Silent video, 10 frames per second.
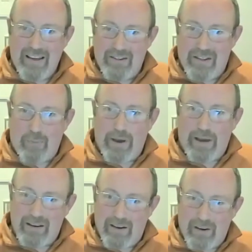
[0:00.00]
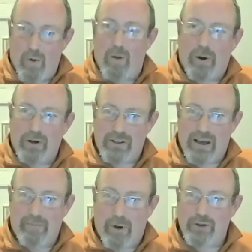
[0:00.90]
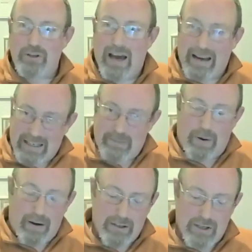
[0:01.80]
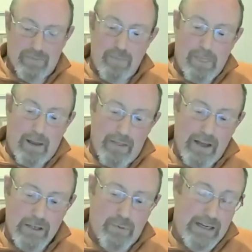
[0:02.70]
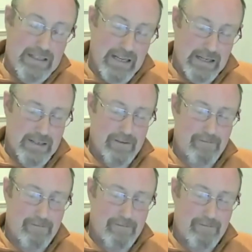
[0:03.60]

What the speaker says: that we can go up onto that mountain and experience it. And that's what I did.